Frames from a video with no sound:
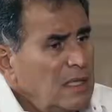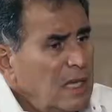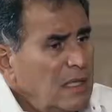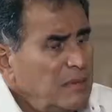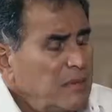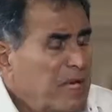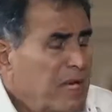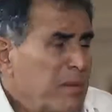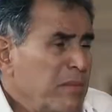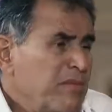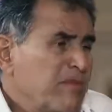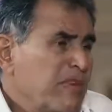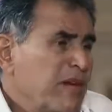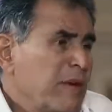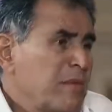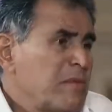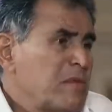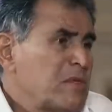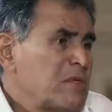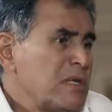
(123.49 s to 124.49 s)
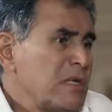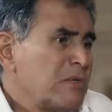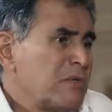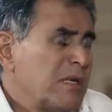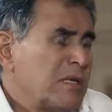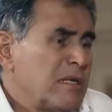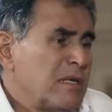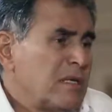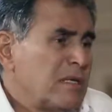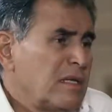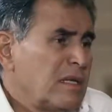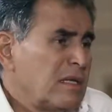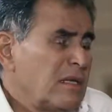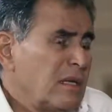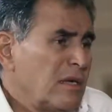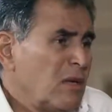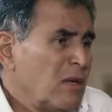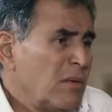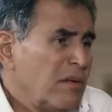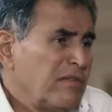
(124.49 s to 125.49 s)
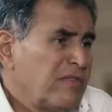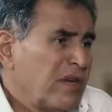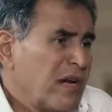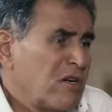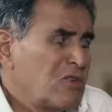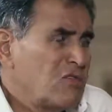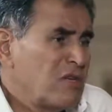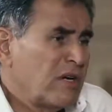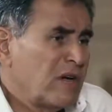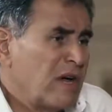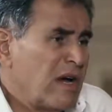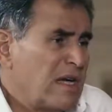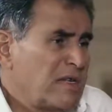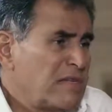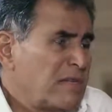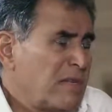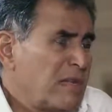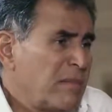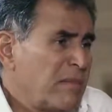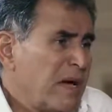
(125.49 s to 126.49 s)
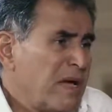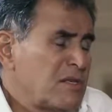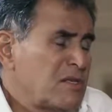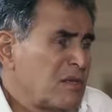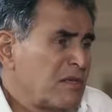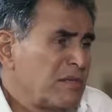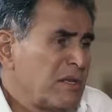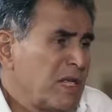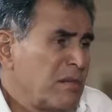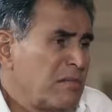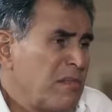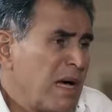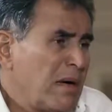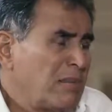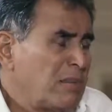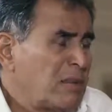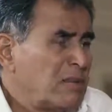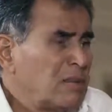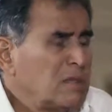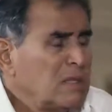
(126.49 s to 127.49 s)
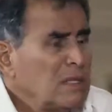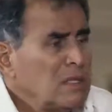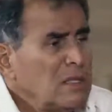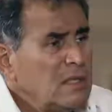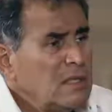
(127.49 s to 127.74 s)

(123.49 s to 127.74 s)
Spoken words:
I became famous predicting the global financial crisis and the bust of that bubble.